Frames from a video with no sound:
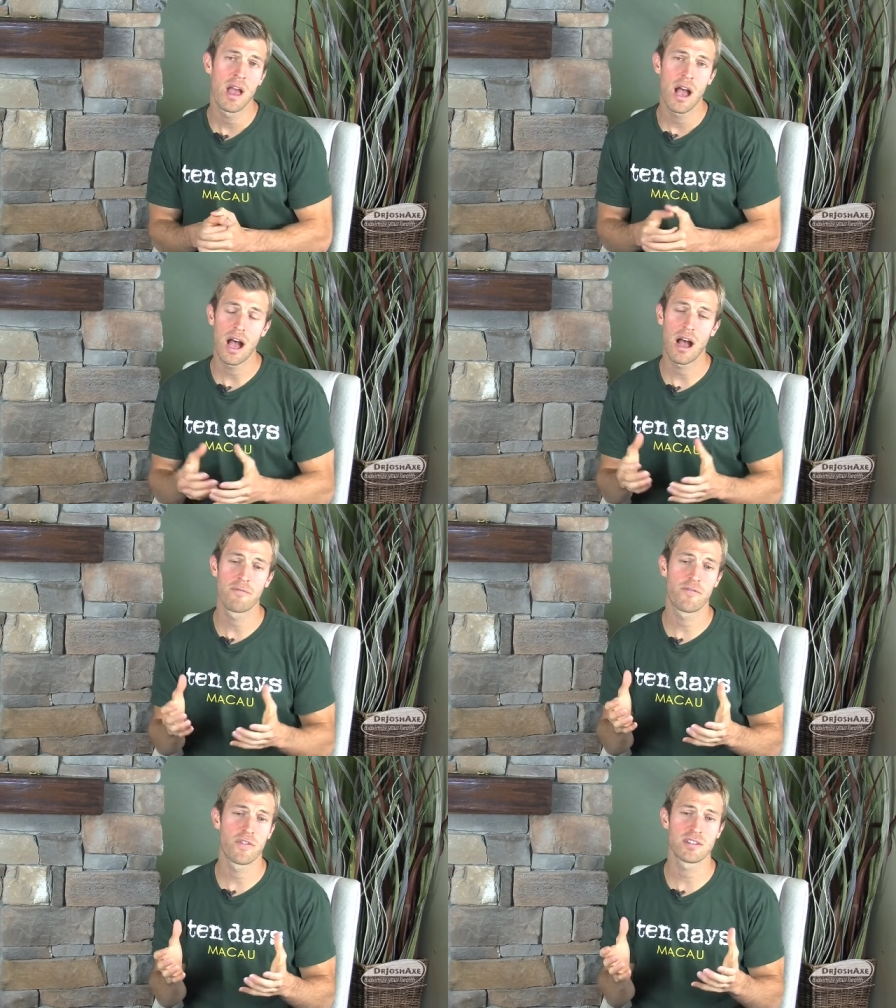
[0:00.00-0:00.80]

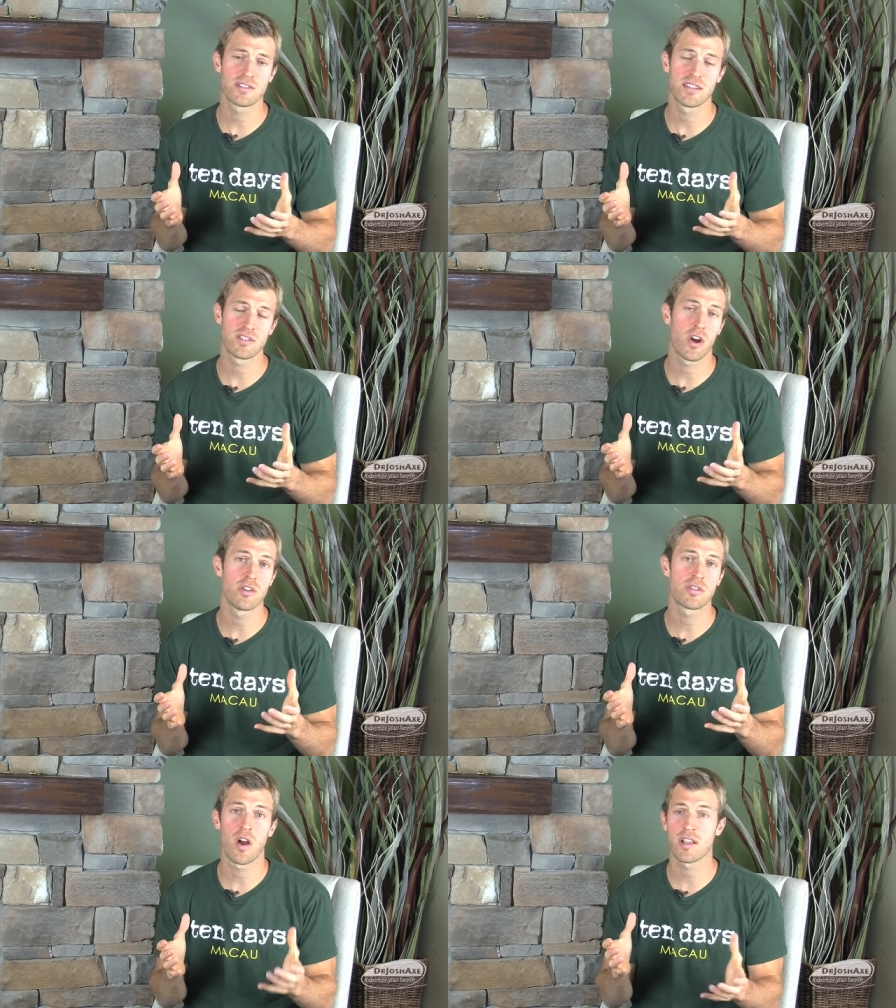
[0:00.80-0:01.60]
Um, for instance, are
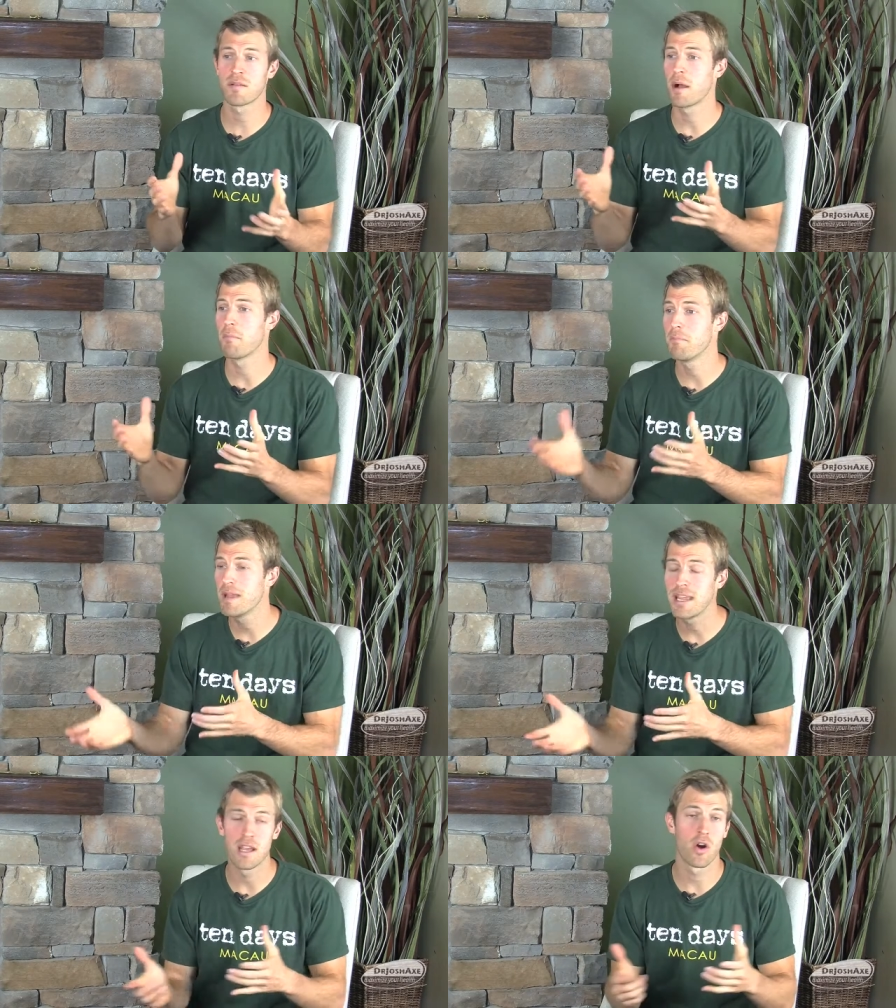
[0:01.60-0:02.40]
you talking about
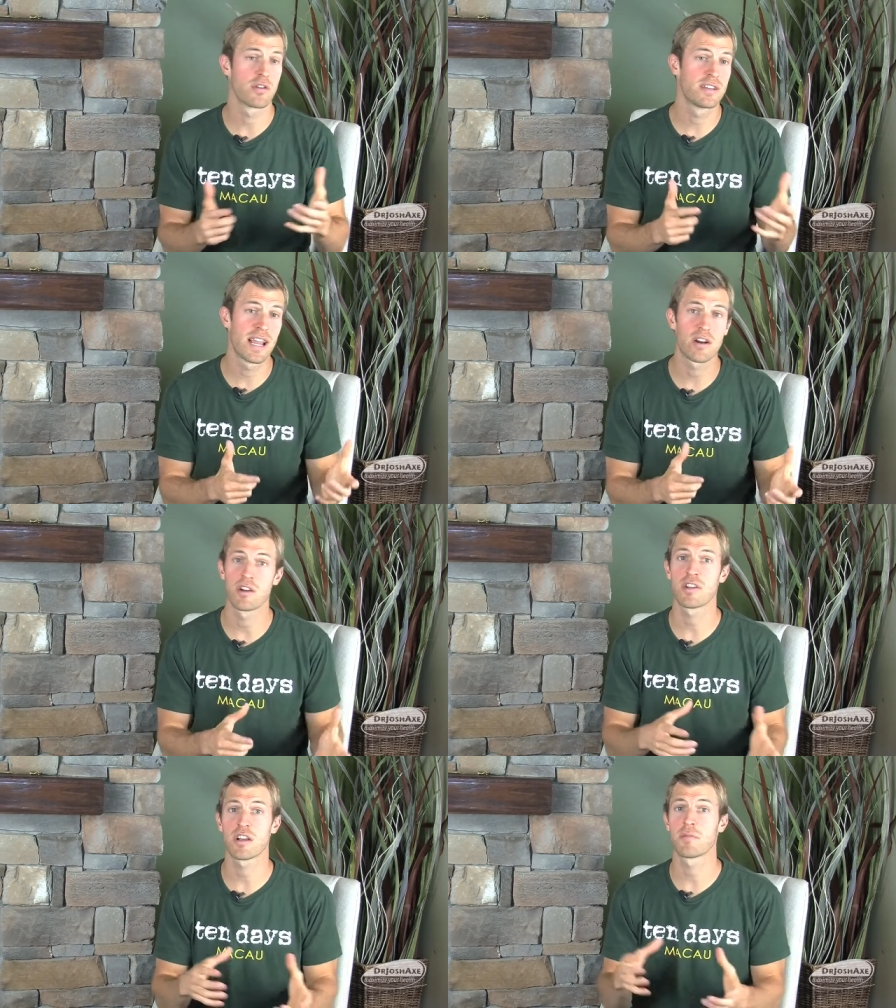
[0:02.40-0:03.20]
meat or dairy? Are
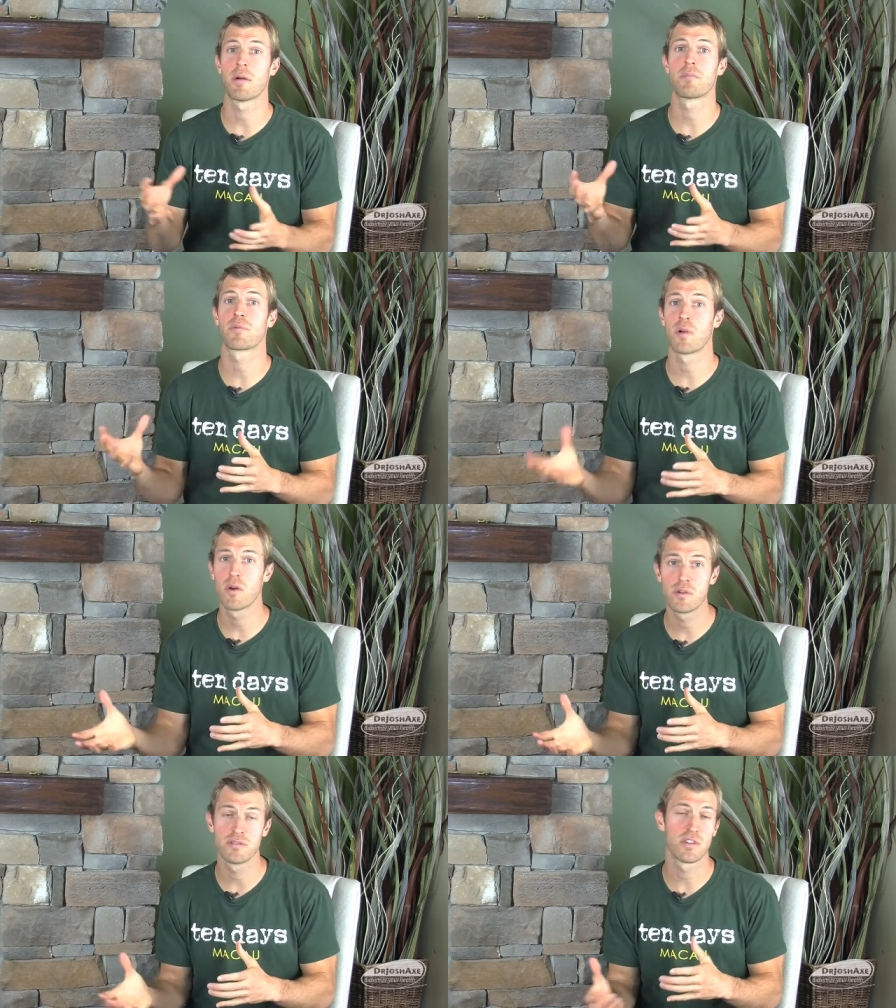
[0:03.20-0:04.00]
you talking about
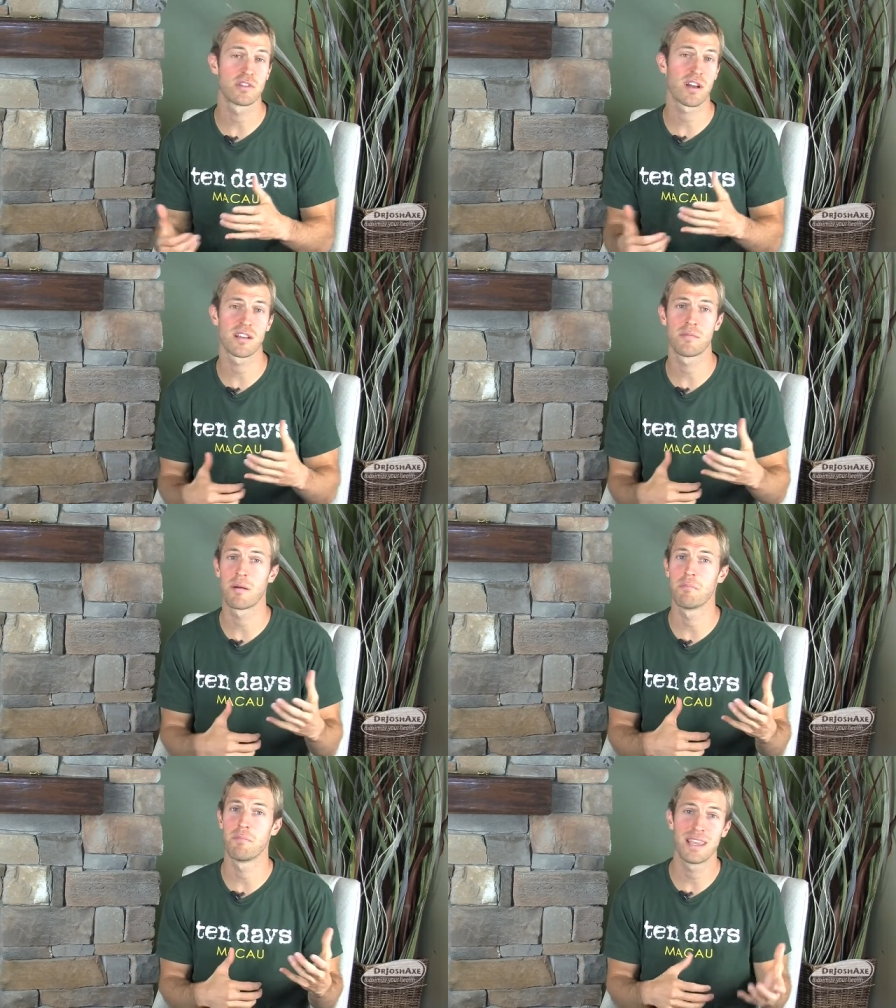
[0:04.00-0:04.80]
produce? Are you talking
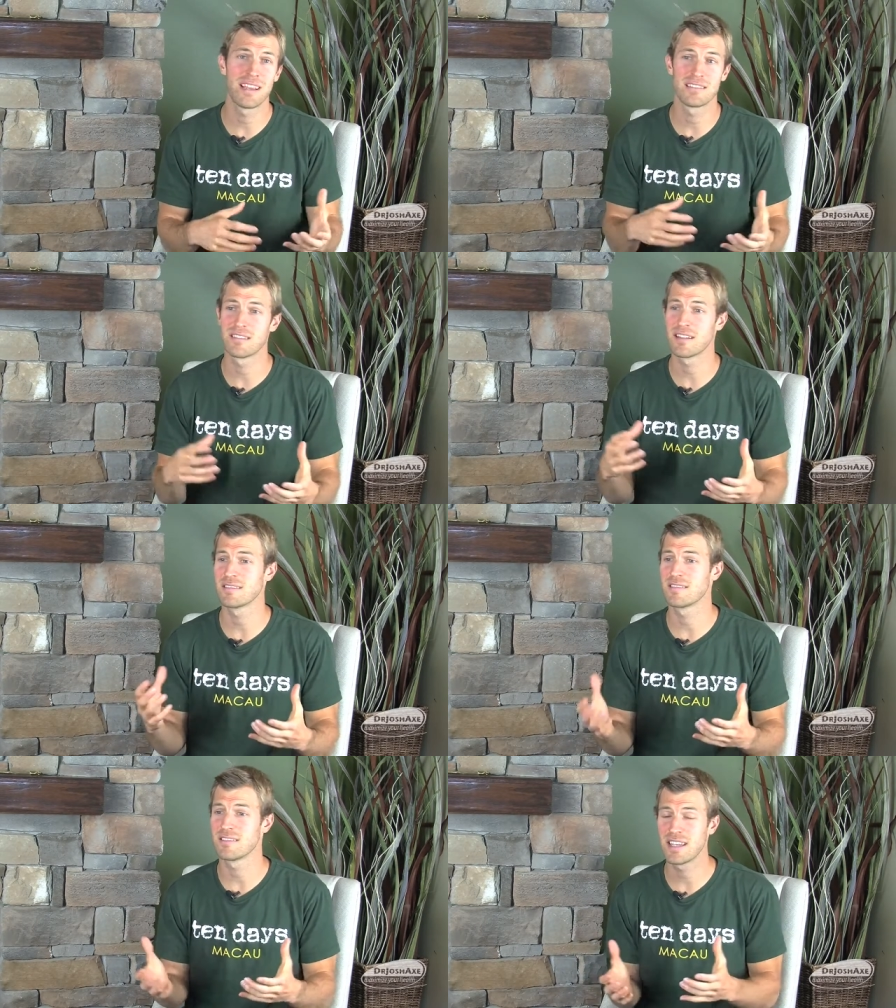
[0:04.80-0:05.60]
about beans, nuts,
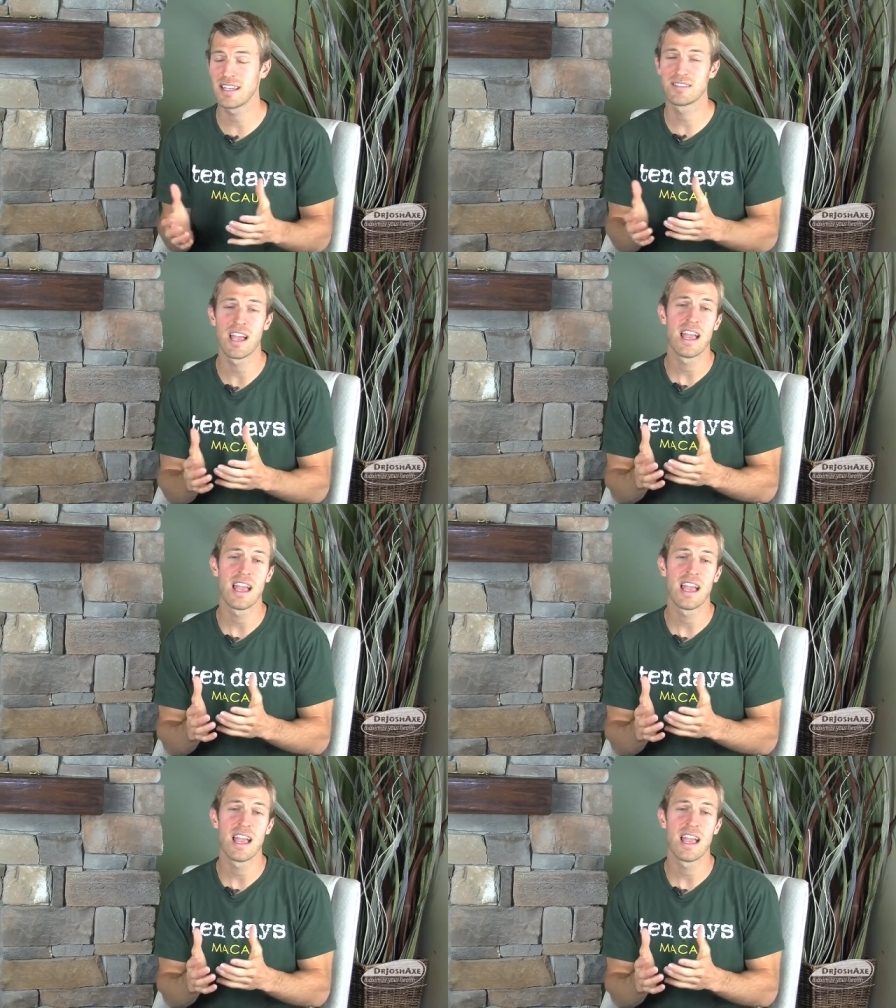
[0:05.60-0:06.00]
and seeds?